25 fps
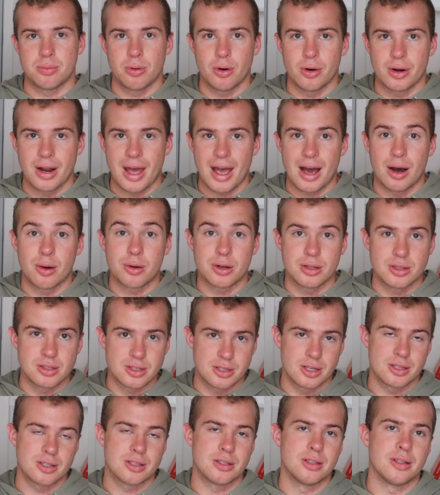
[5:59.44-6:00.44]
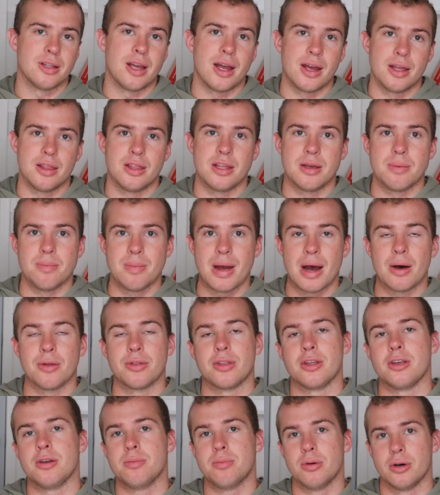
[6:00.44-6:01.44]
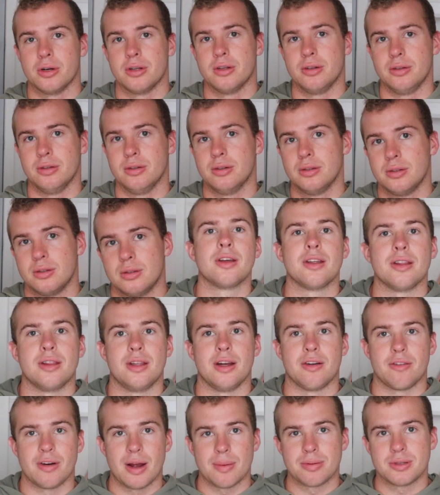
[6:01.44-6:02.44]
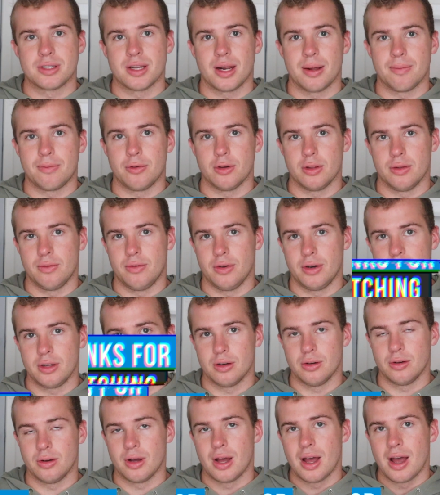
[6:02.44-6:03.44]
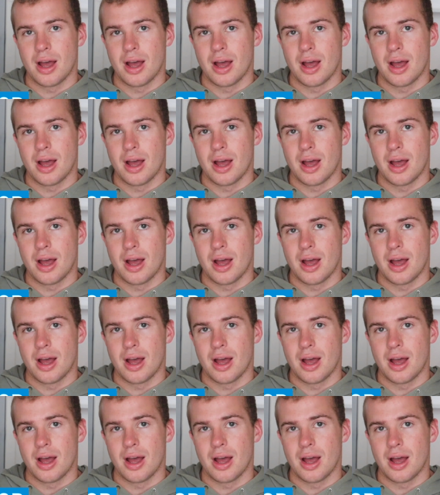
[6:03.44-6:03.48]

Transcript: upon how consistent and the amount that you put in. That wraps that up for the video.